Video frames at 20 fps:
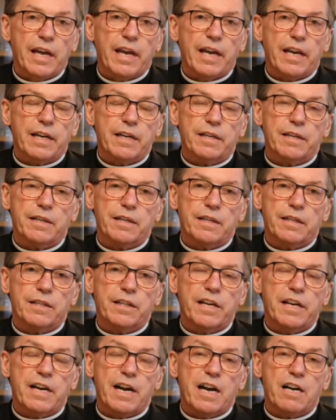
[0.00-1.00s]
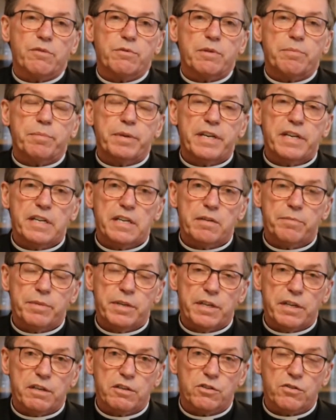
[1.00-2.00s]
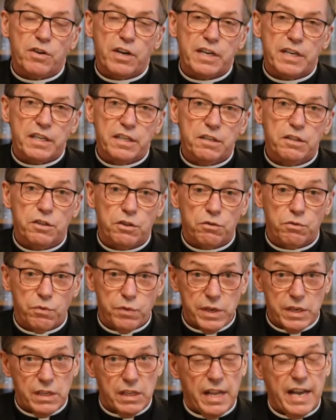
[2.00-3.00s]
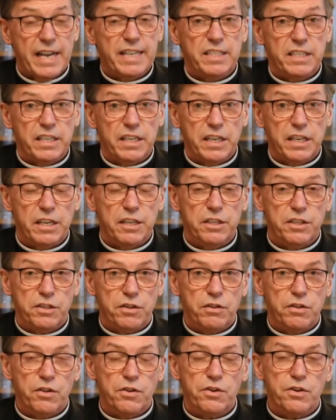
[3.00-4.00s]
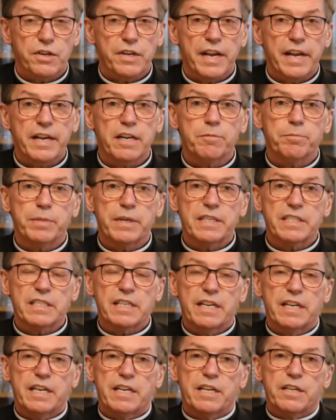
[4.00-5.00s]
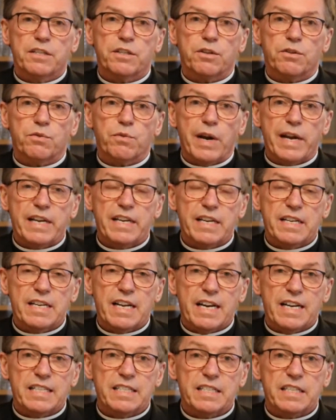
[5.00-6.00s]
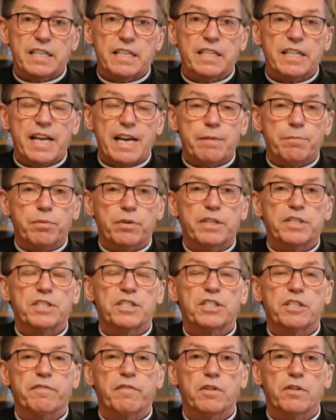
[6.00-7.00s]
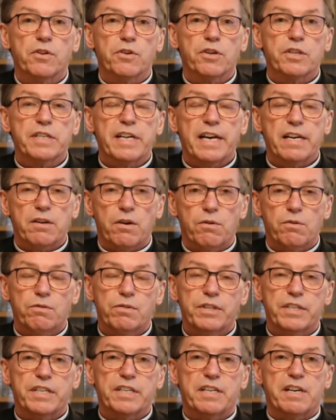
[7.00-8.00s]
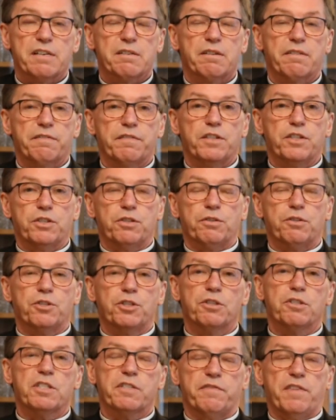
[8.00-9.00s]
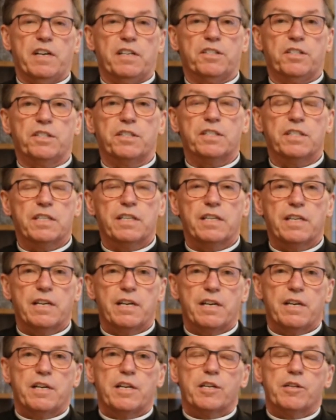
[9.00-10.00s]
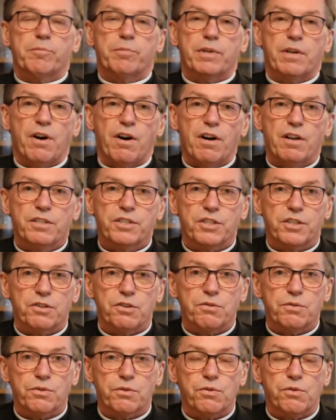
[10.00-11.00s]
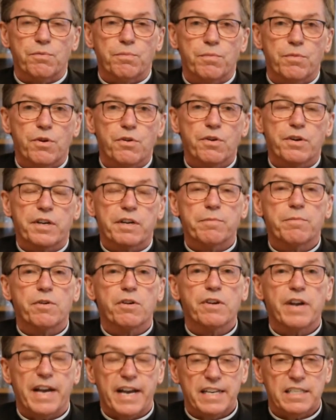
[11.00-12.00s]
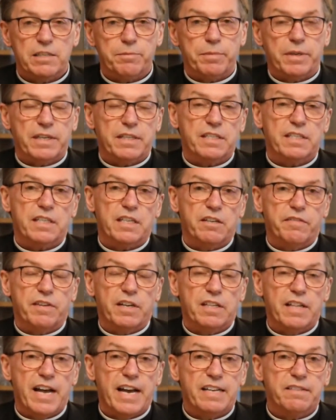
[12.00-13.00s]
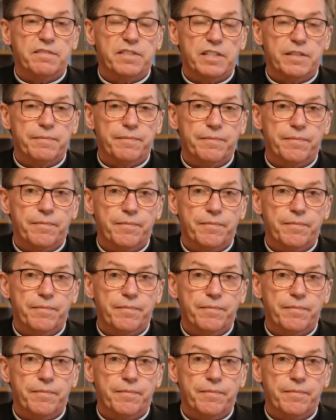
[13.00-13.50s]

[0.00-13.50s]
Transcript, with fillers: and let our repeated being drawn into realizing it is the Lord help us to recognize that presence of the Lord not only in our official church functions, but also through more and more aspects of our lives.